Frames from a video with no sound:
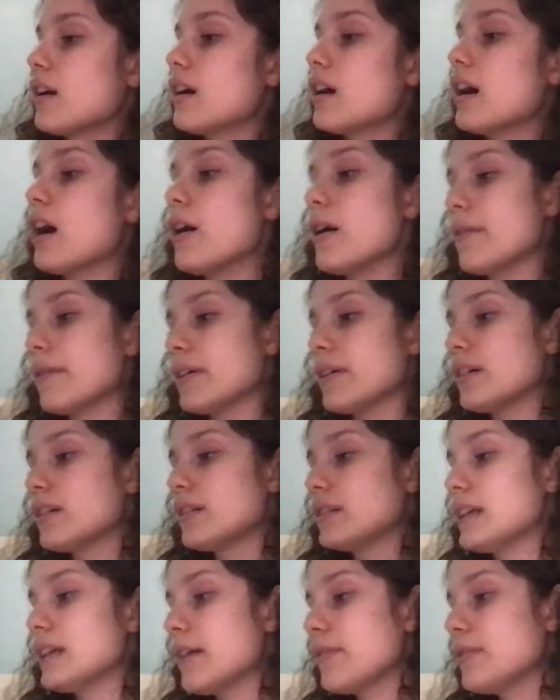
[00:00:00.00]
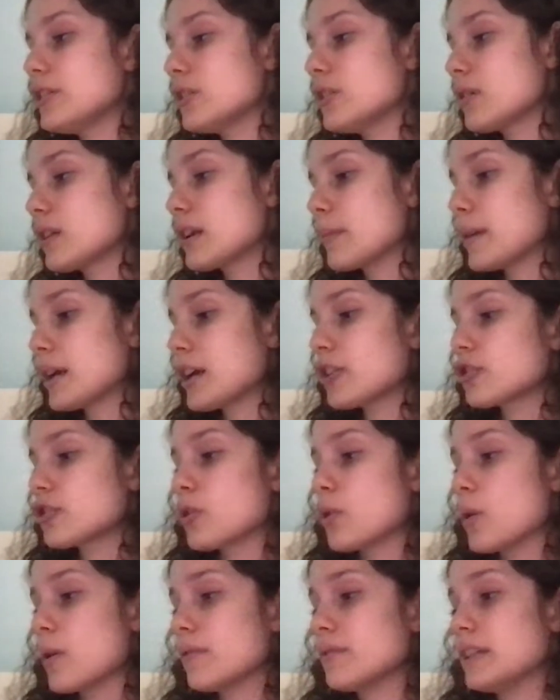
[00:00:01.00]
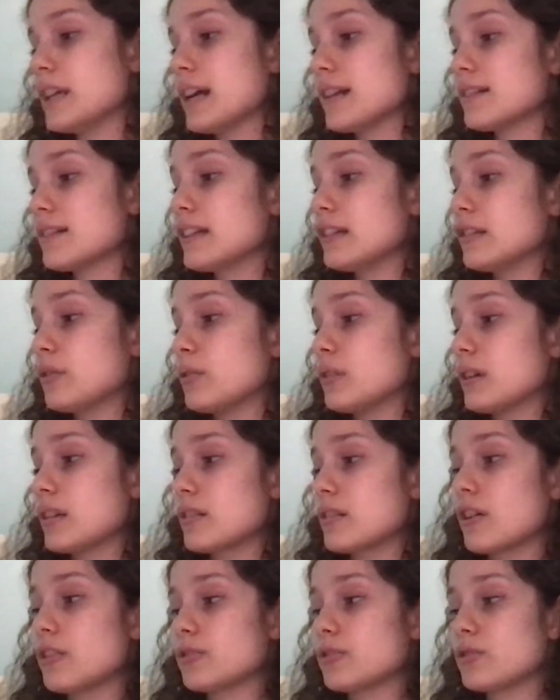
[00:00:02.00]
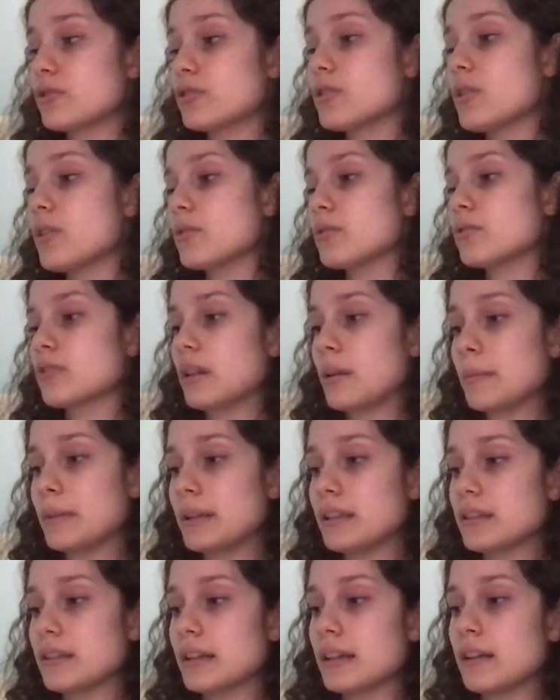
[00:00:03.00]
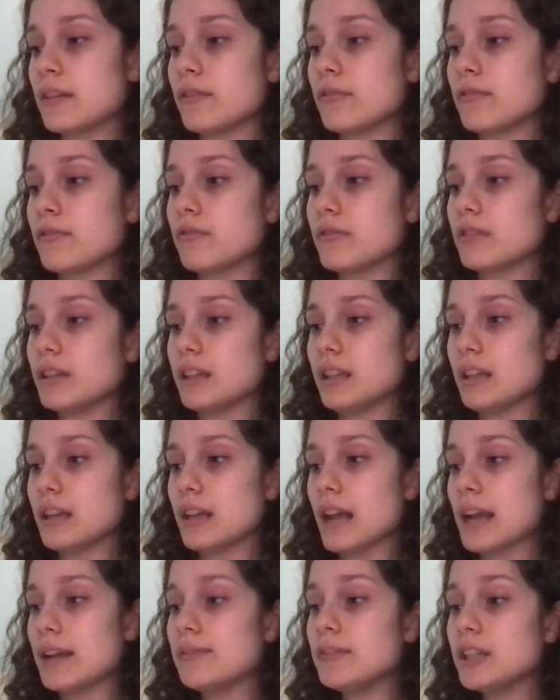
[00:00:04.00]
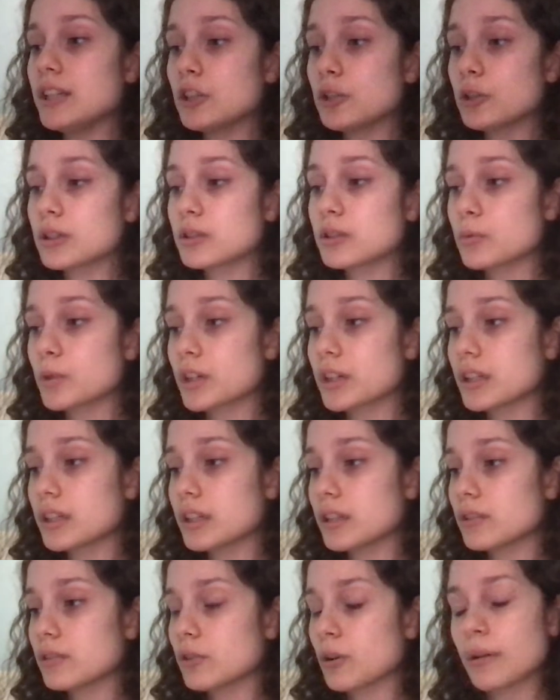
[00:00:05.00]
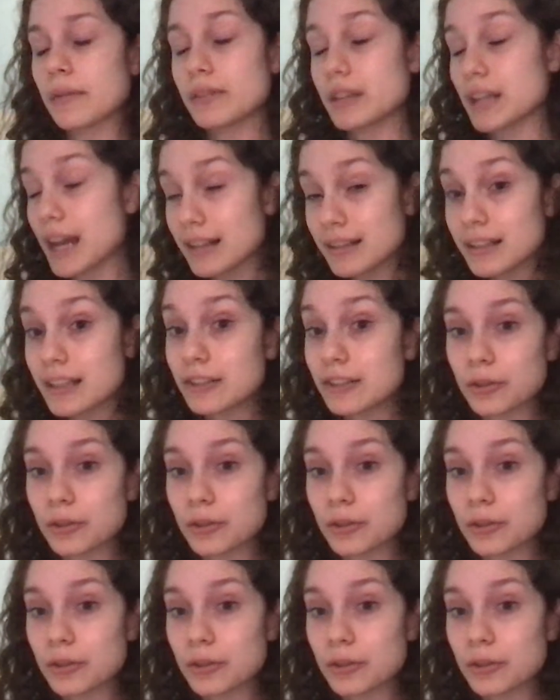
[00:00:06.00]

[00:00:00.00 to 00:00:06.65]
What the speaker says: However, the AV node can make a show if the SA node has gone too slow. So that means if the AV node isn't working, if the SA